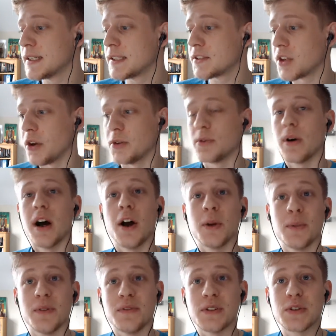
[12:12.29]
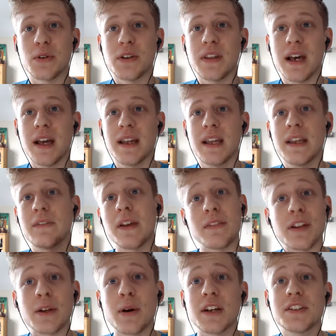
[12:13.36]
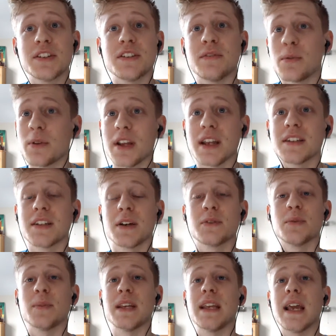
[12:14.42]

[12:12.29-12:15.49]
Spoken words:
So I hope you've enjoyed that. If you have any questions, if you want to get in touch with me,